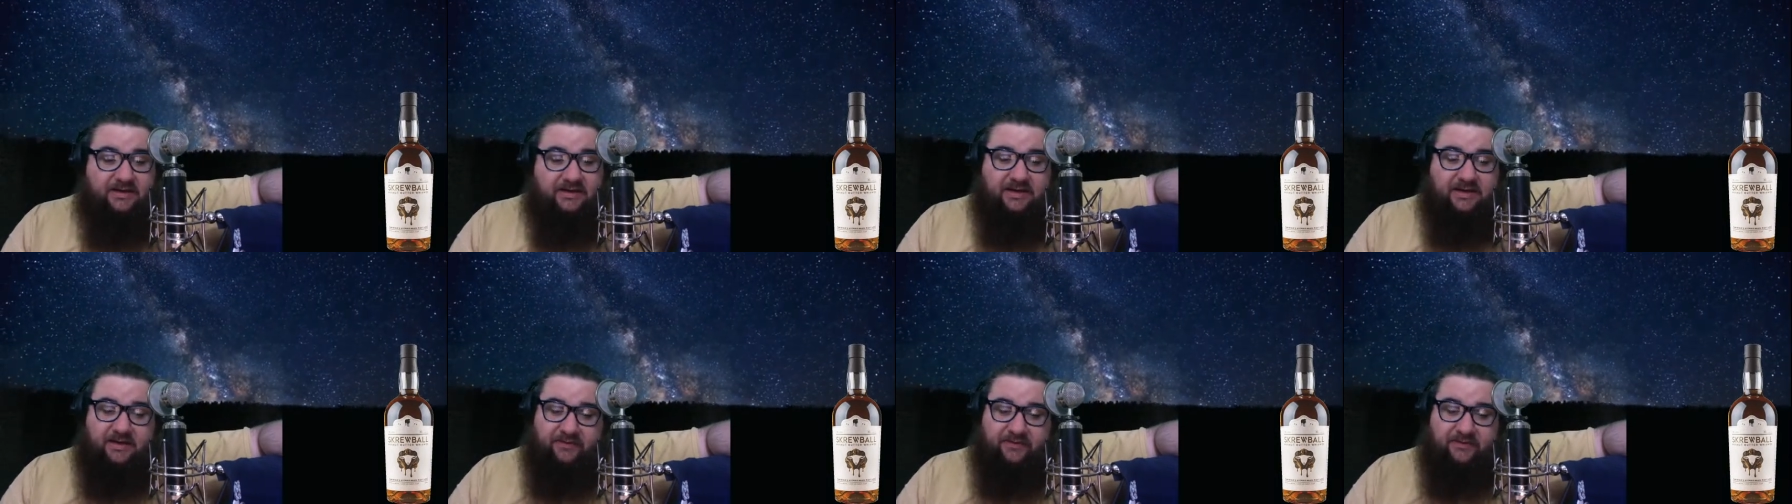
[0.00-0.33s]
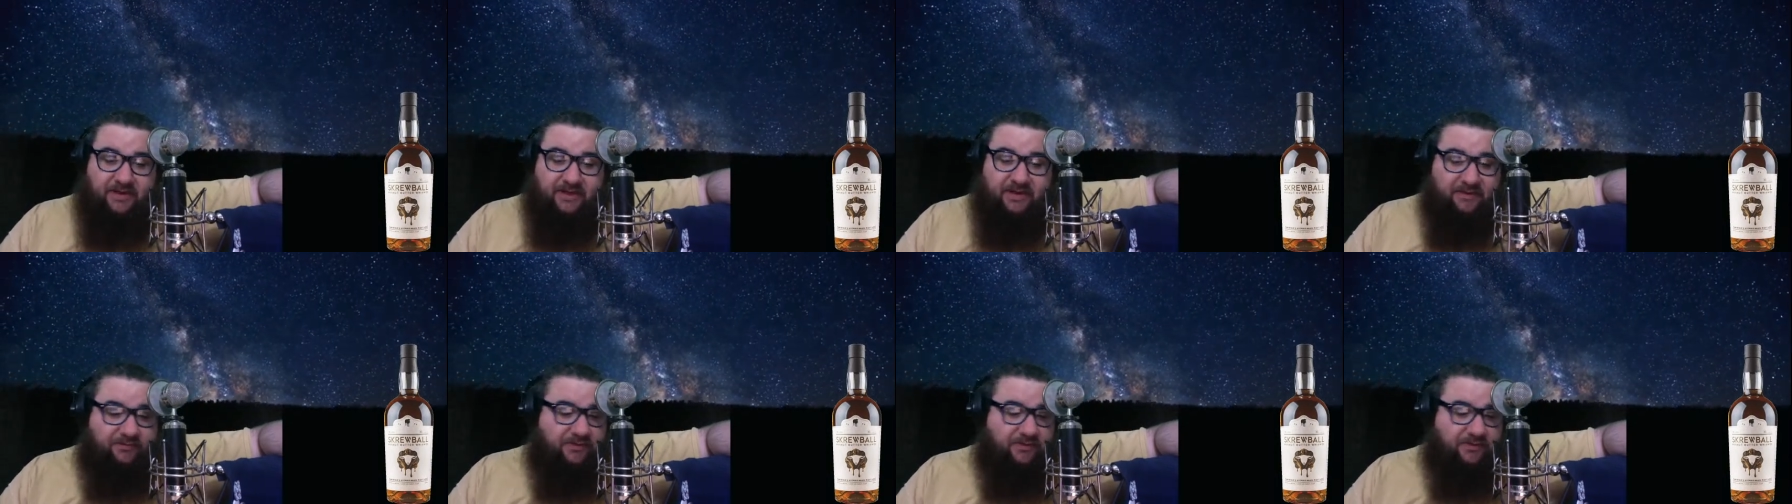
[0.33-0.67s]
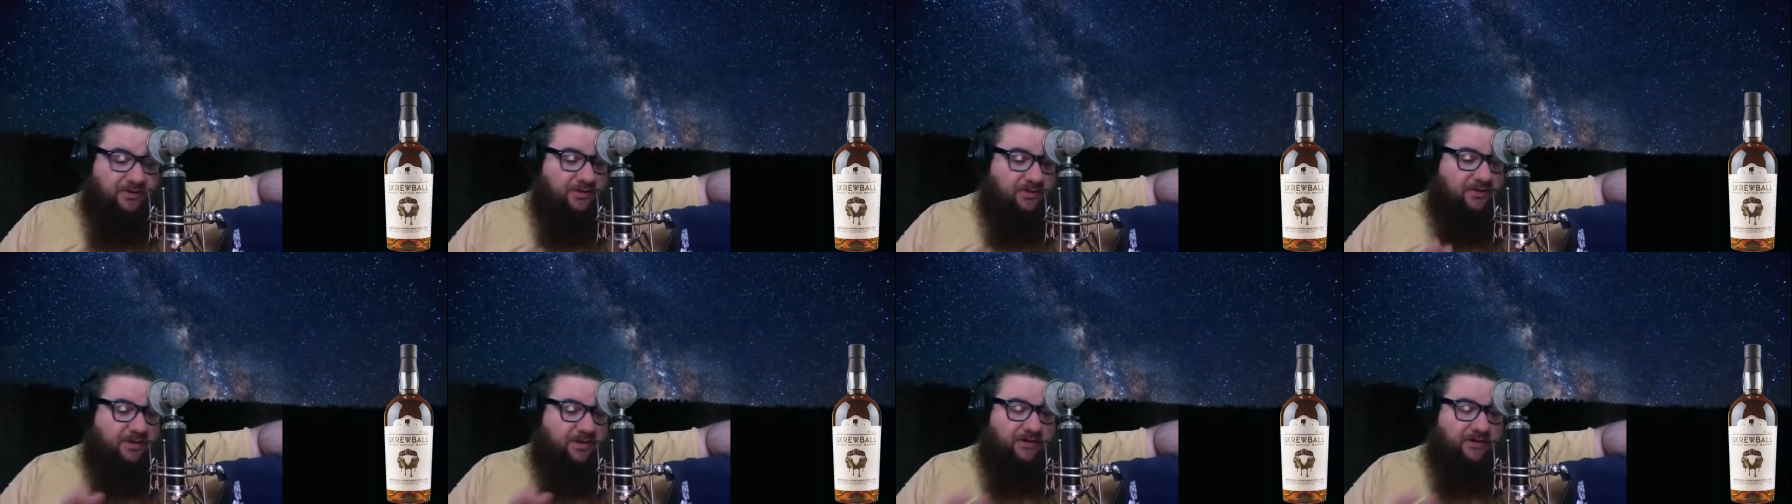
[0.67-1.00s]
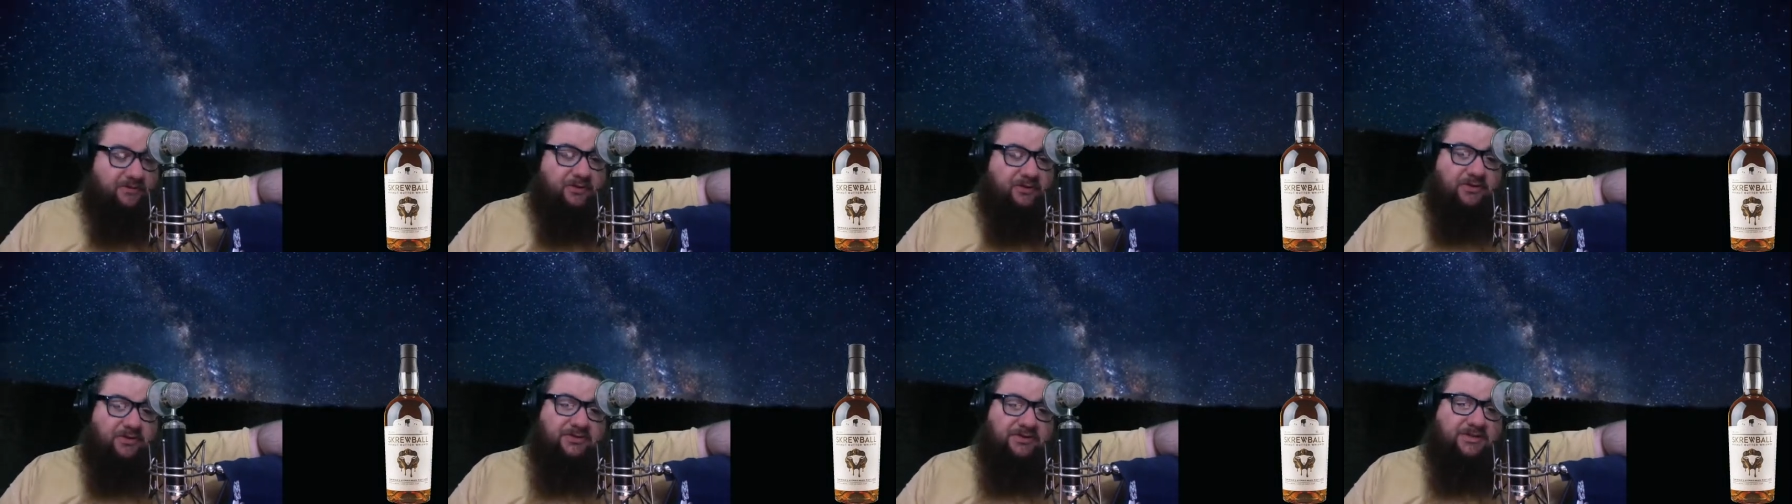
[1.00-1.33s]
if
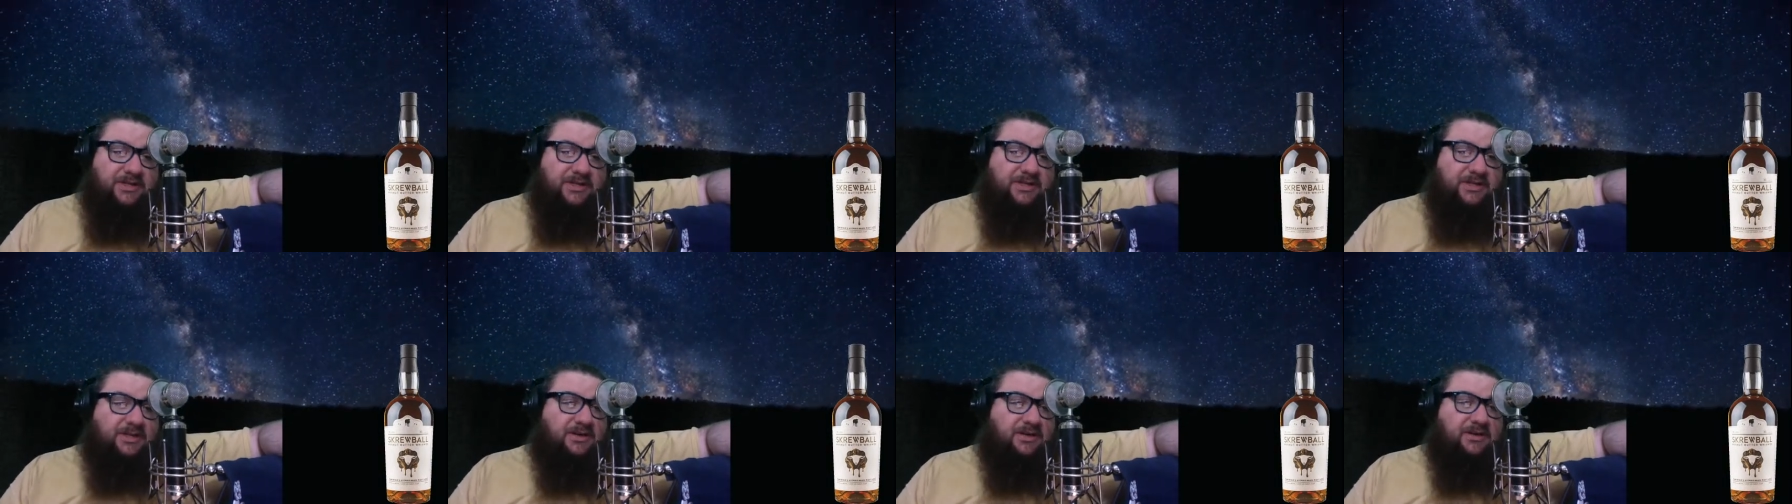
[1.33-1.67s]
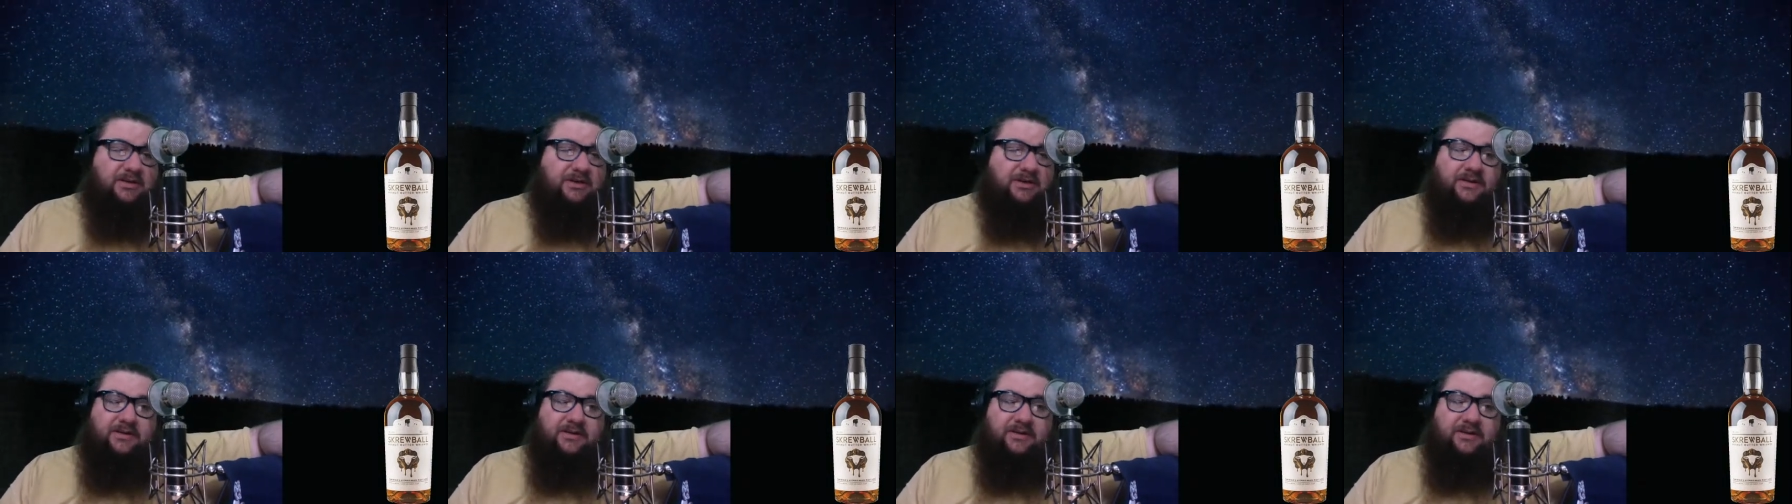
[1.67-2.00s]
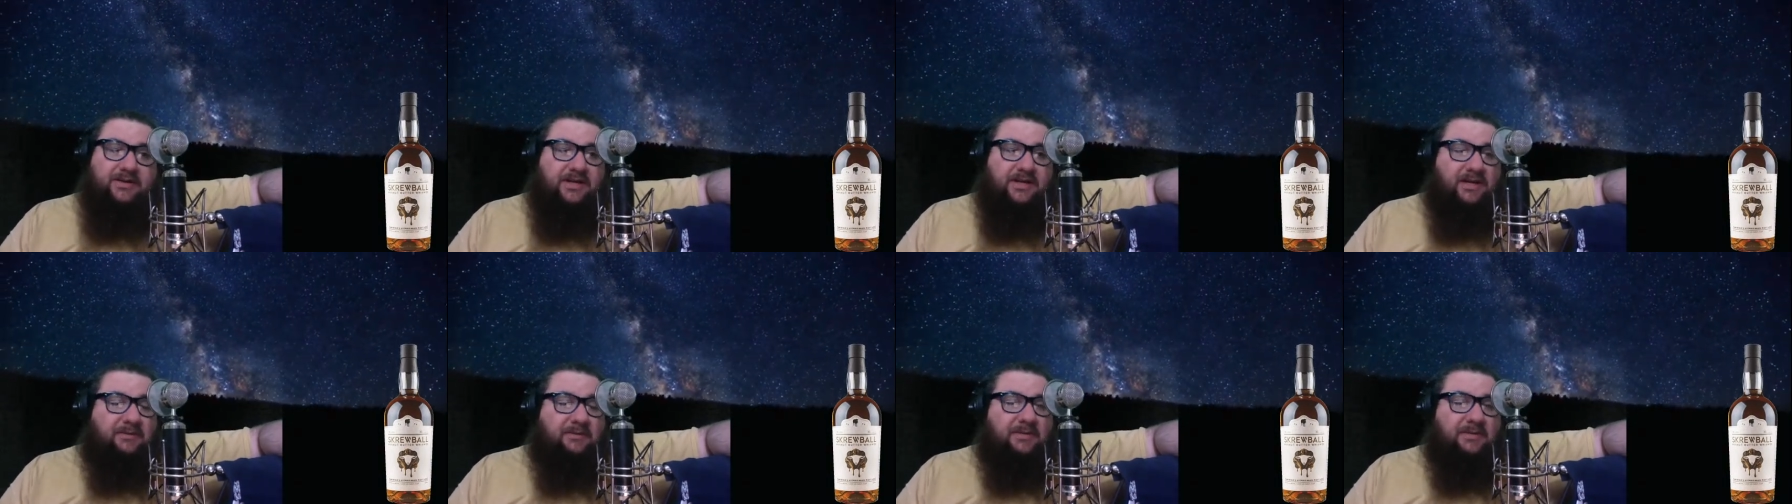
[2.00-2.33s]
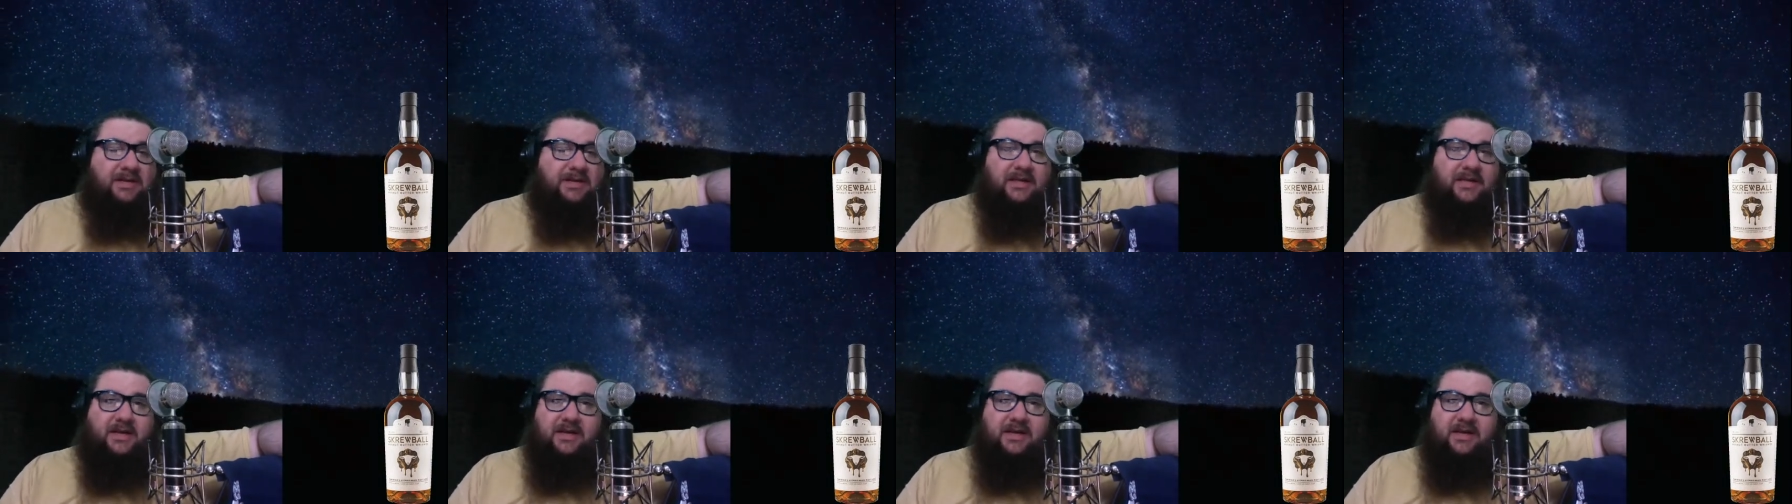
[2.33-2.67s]
you're sitting here looking at me
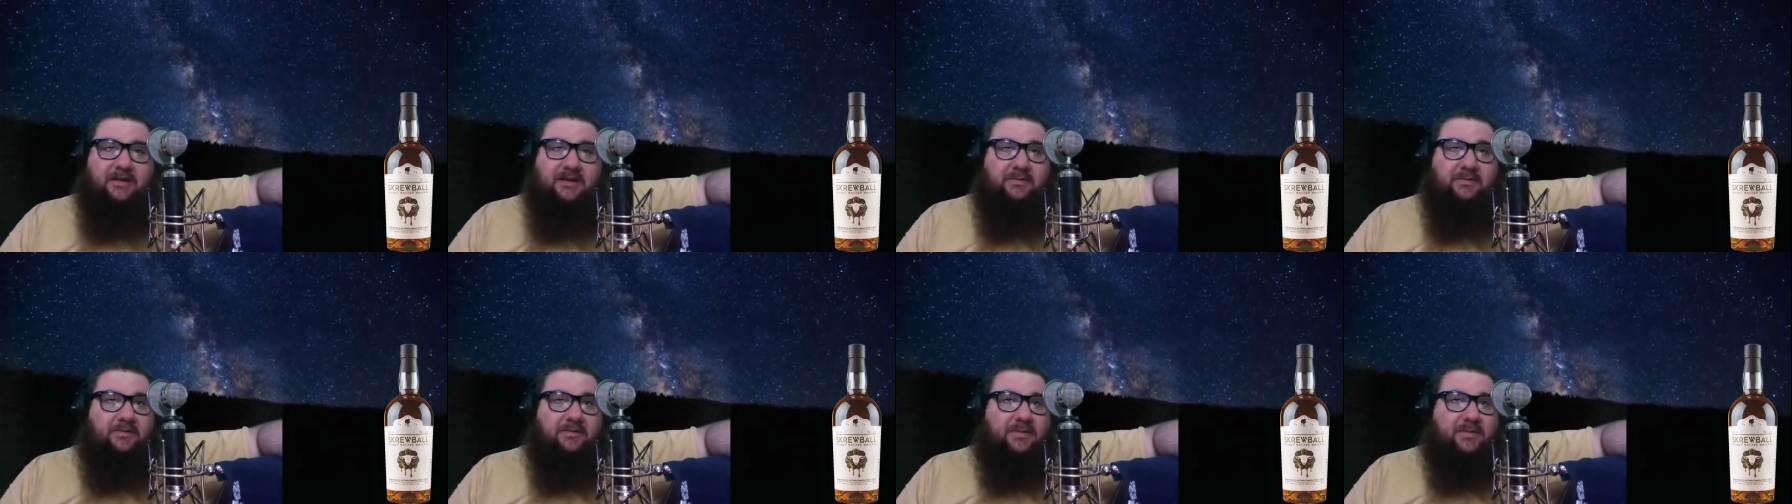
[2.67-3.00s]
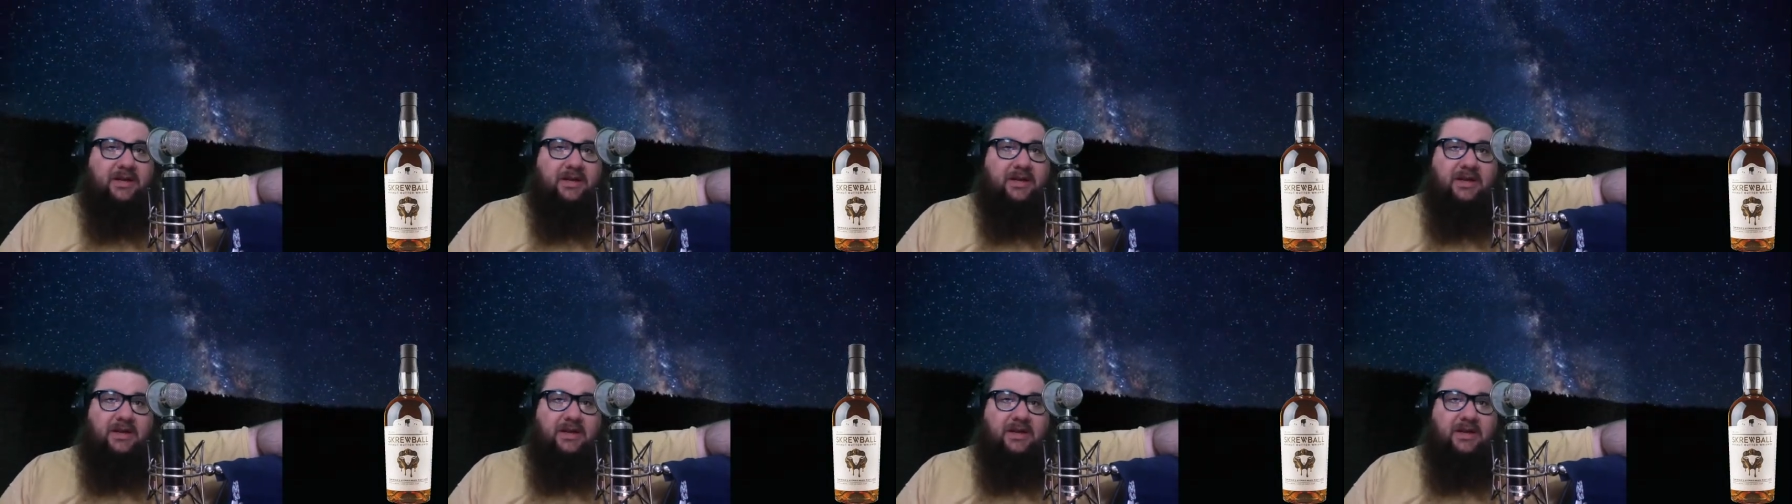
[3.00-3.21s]
like I'm